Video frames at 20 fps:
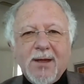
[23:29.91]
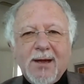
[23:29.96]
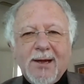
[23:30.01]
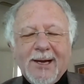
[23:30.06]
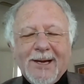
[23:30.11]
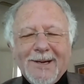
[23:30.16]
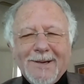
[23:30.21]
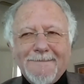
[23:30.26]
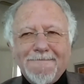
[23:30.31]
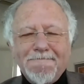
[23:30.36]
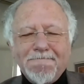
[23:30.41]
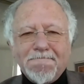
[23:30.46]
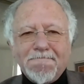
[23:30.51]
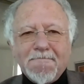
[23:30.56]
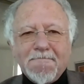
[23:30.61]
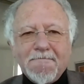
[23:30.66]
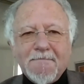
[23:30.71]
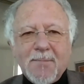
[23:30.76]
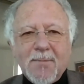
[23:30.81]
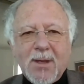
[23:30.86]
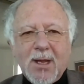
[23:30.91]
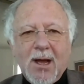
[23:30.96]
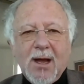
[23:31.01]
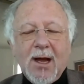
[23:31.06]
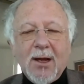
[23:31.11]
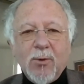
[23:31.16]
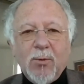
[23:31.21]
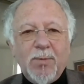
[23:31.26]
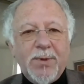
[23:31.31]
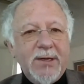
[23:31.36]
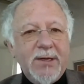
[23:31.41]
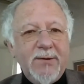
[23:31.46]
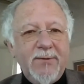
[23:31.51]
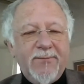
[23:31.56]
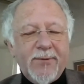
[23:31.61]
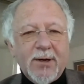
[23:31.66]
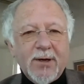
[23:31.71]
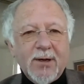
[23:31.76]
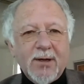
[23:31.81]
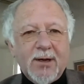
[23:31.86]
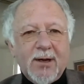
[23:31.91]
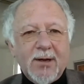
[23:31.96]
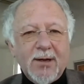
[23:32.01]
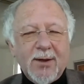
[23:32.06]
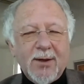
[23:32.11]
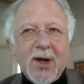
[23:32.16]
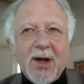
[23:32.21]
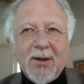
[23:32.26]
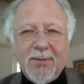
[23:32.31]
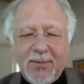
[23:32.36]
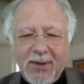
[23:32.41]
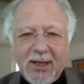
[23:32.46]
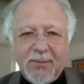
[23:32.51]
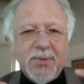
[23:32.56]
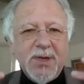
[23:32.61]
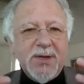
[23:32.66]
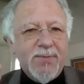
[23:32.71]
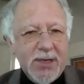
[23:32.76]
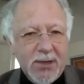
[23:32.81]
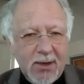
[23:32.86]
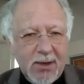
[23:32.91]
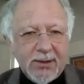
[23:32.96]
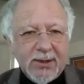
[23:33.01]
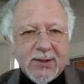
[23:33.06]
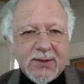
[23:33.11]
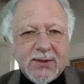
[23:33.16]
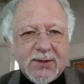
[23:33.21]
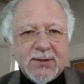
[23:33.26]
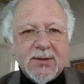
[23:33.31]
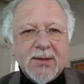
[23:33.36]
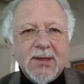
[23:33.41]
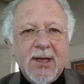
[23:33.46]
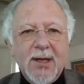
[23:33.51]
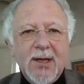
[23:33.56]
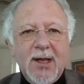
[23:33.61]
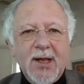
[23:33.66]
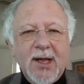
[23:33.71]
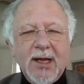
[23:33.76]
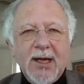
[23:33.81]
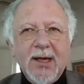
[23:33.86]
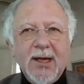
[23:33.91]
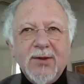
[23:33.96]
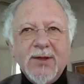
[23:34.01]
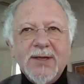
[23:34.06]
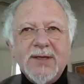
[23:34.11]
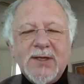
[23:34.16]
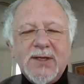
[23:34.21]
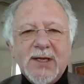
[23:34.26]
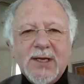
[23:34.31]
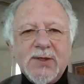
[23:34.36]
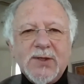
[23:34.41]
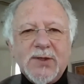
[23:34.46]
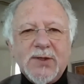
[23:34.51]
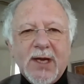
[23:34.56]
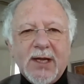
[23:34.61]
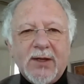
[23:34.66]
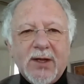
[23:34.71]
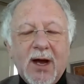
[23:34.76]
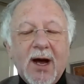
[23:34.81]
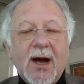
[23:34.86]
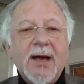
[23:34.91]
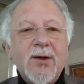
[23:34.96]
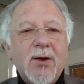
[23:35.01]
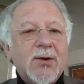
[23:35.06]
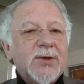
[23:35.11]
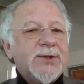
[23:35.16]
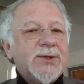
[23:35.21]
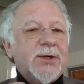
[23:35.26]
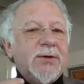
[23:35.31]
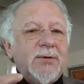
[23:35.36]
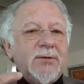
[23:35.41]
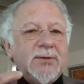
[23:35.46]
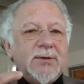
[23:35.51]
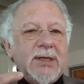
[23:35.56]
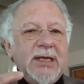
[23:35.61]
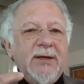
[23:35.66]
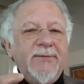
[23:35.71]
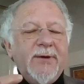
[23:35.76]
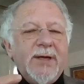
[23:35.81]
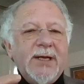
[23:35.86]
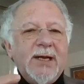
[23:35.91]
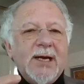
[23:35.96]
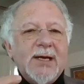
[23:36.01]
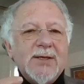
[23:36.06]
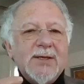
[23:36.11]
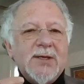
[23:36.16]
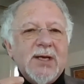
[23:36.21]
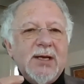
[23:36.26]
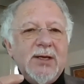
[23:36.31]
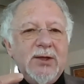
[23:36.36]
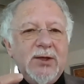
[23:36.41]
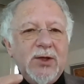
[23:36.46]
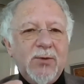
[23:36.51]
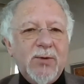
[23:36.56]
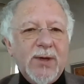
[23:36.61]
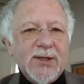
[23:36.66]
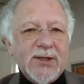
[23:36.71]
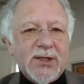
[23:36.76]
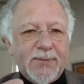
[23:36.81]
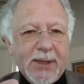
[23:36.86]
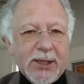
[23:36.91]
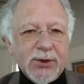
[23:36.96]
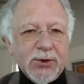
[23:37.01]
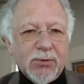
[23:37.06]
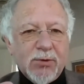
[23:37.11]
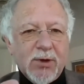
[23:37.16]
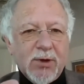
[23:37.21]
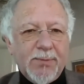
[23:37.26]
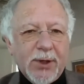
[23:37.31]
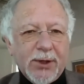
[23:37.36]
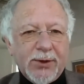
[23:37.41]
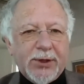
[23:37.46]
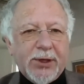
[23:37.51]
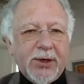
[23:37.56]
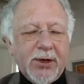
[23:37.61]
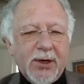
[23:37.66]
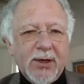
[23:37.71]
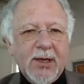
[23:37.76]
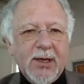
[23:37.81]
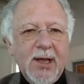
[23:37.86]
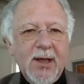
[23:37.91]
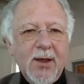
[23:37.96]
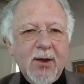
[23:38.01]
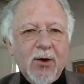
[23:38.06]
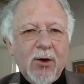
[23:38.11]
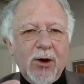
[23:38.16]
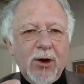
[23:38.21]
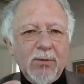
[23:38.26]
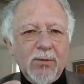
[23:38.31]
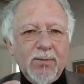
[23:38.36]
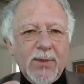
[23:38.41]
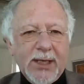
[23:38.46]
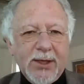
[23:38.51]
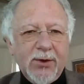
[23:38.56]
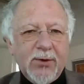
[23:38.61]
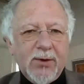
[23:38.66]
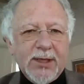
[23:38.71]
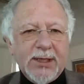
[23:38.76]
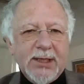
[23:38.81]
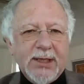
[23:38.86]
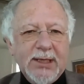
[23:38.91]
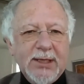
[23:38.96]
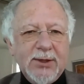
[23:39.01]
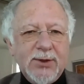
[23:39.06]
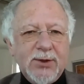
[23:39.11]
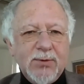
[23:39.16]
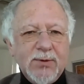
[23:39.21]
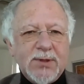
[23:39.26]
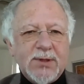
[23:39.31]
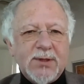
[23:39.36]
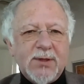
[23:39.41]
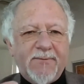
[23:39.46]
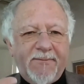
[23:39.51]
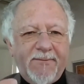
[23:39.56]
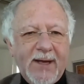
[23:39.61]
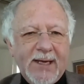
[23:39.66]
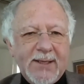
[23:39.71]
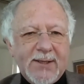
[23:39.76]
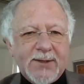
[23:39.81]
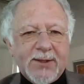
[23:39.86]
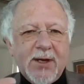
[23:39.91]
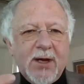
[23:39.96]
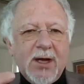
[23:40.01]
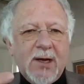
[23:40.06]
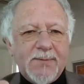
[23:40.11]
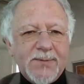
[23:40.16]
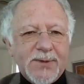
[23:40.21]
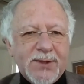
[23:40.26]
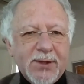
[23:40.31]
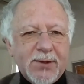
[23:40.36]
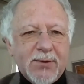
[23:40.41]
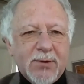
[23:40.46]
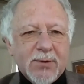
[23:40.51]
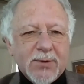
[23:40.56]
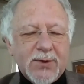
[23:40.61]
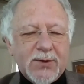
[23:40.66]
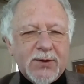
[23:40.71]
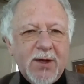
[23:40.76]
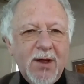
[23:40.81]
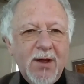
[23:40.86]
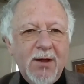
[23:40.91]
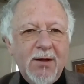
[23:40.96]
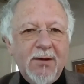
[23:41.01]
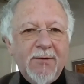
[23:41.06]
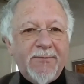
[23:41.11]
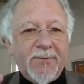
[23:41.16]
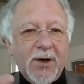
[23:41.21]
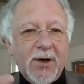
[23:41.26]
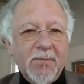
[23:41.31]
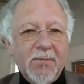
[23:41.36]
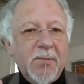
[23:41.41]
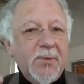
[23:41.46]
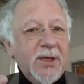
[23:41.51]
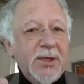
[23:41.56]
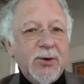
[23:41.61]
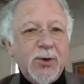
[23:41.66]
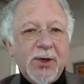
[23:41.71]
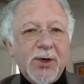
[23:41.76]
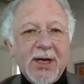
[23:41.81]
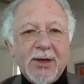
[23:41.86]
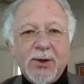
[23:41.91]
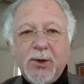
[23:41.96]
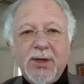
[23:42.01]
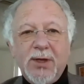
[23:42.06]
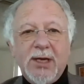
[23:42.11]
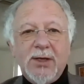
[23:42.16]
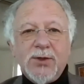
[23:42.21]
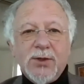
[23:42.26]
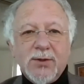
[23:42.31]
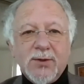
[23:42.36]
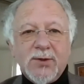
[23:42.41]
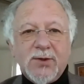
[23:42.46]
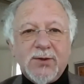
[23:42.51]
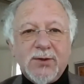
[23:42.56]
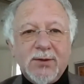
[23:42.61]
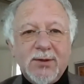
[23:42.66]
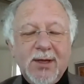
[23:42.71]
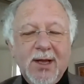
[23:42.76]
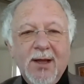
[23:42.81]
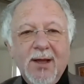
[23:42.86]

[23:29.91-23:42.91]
I'll be let me be honest, in the sense that I also, even as a UN Special Rapporteur on minority issues, face obstacles from the United Nations.